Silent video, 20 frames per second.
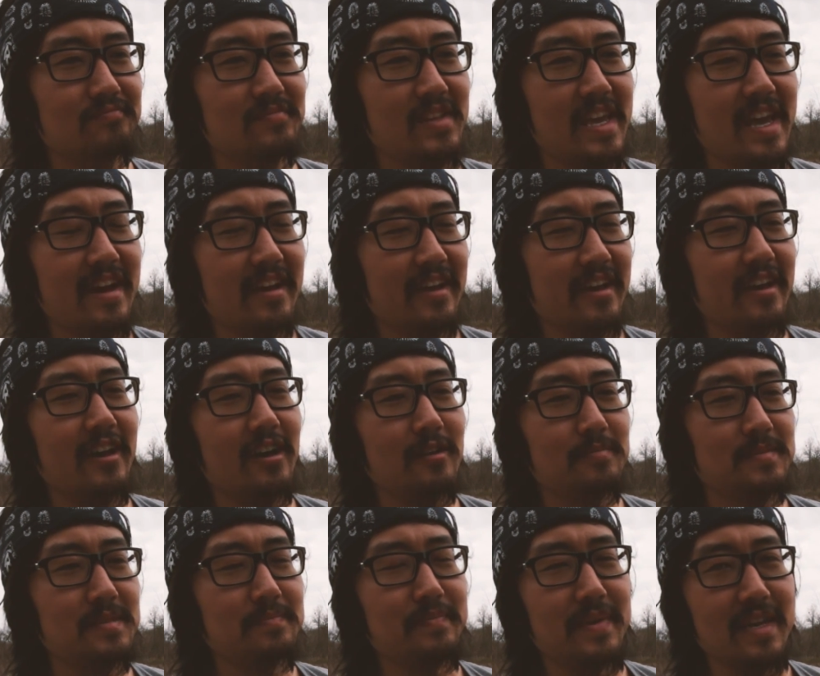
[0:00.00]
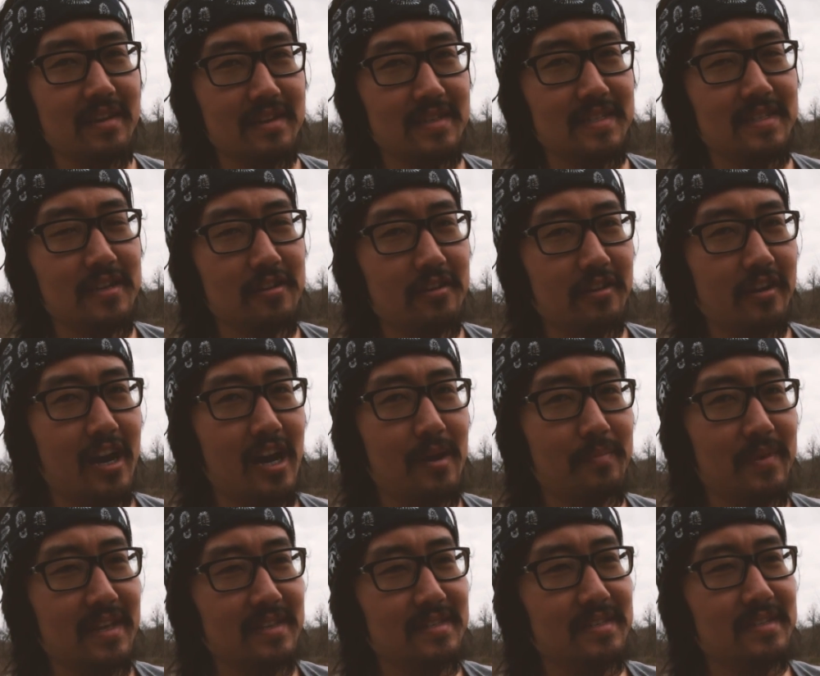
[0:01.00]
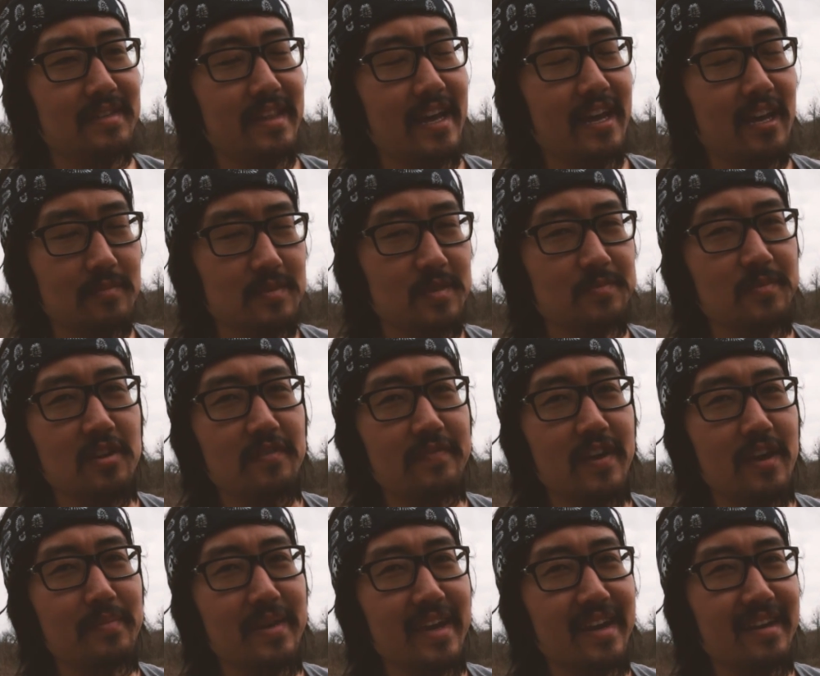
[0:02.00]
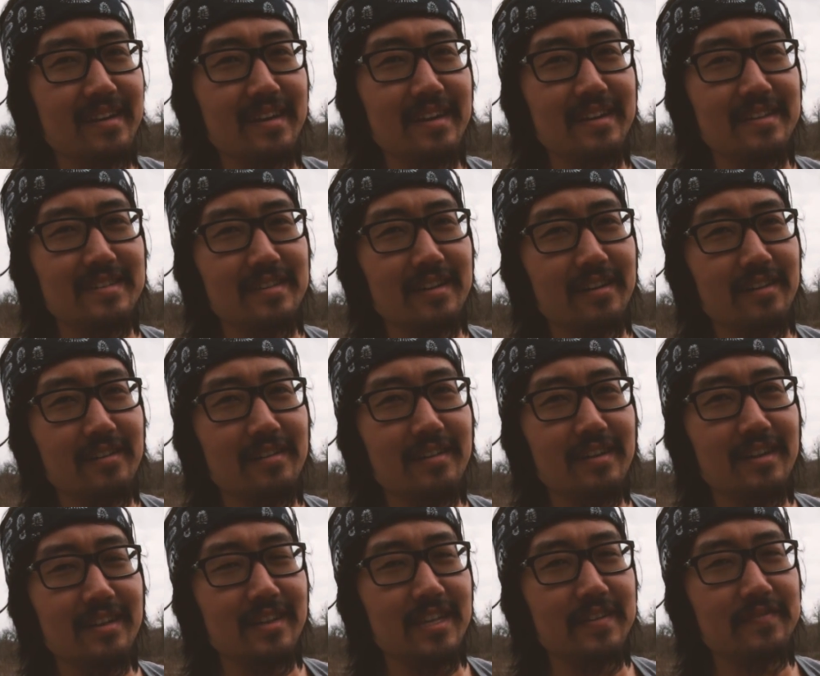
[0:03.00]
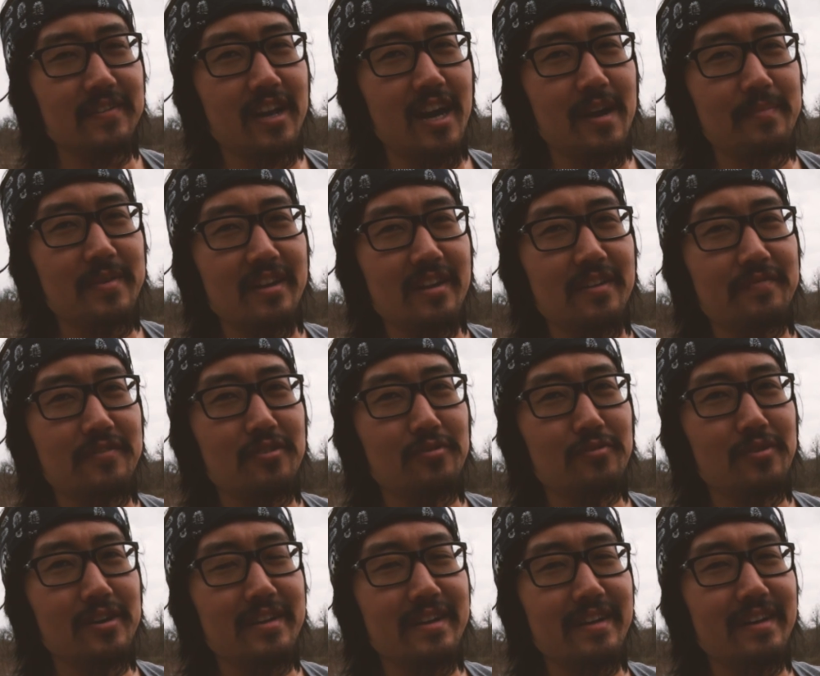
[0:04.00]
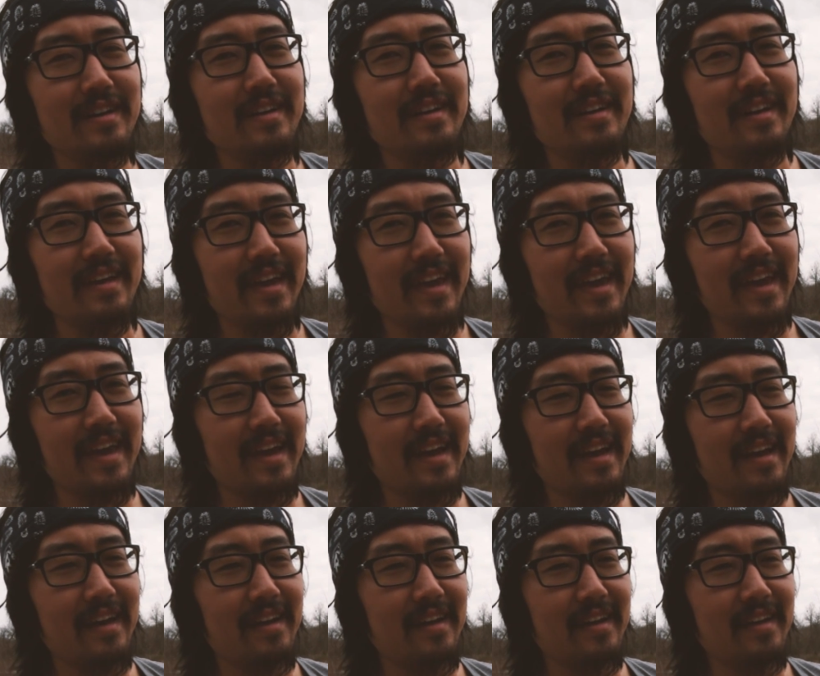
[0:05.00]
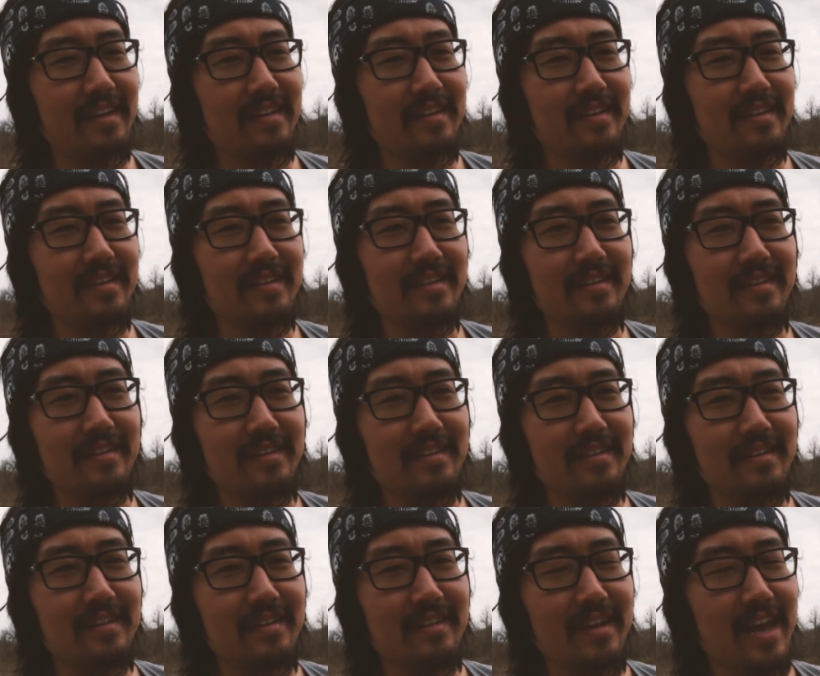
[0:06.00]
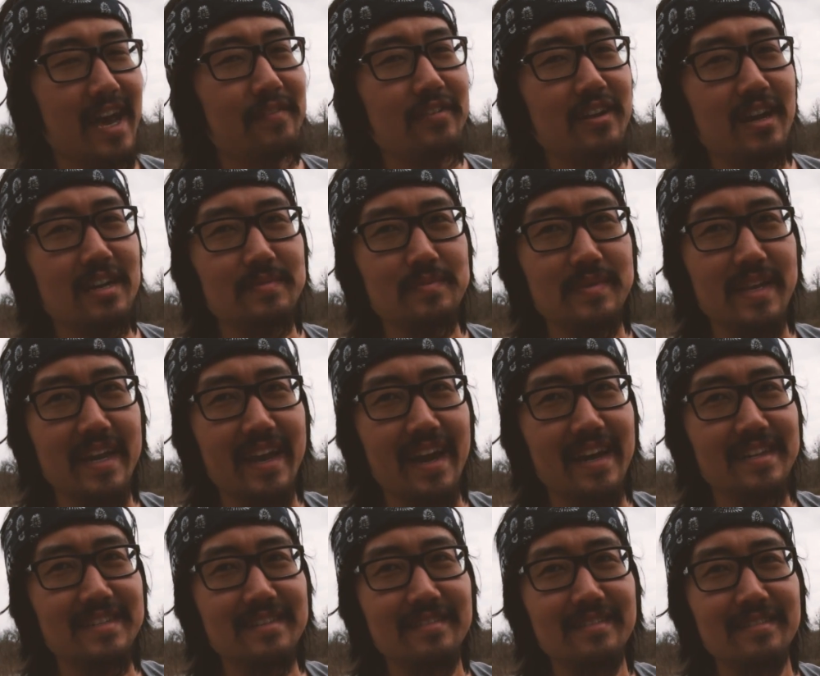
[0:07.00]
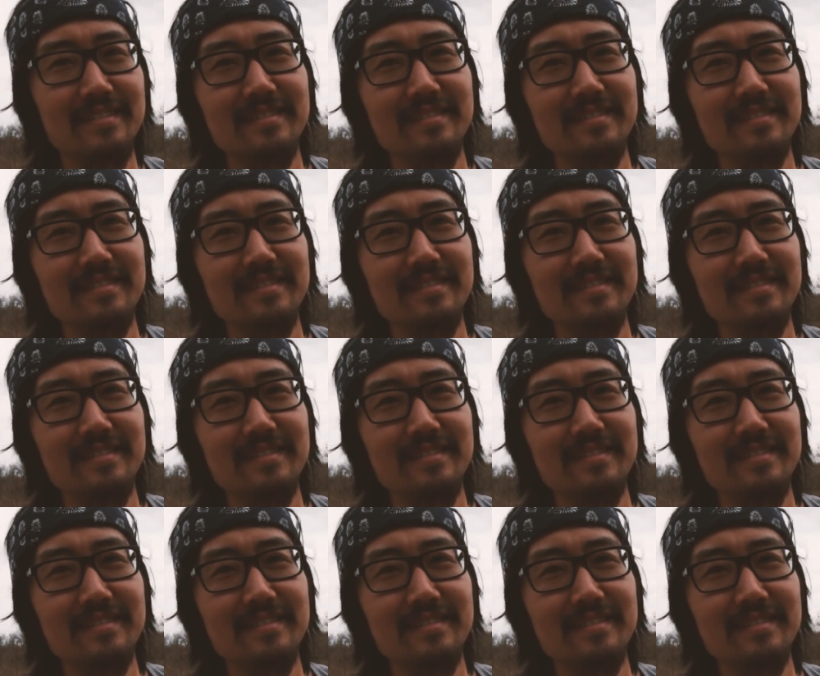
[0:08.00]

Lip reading: yeah, it helps me to see your comments. That helps motivate me. So leave a comment if you would, and have an awesome day, guys.